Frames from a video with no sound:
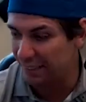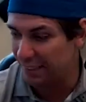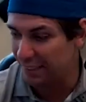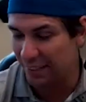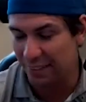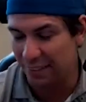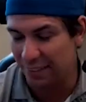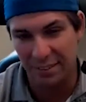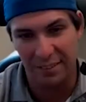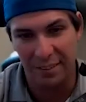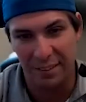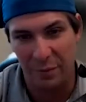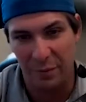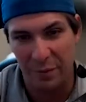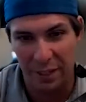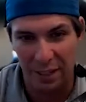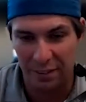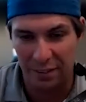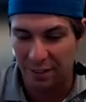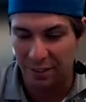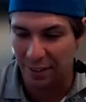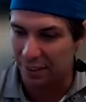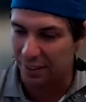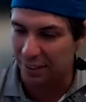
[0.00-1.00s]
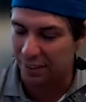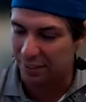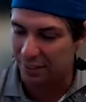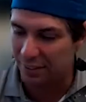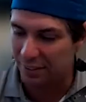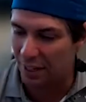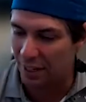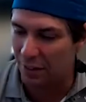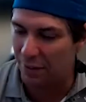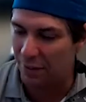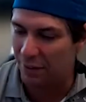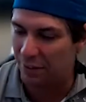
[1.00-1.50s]
That's I mean, it's like it's
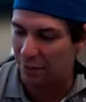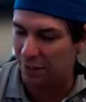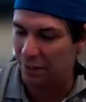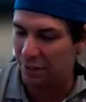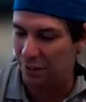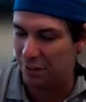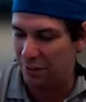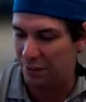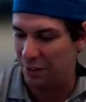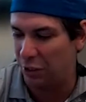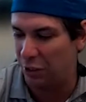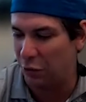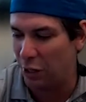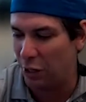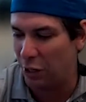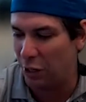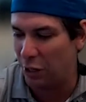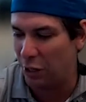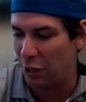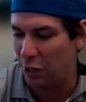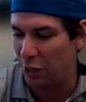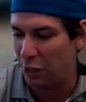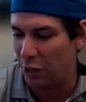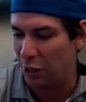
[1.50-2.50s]
kind of it's just incredible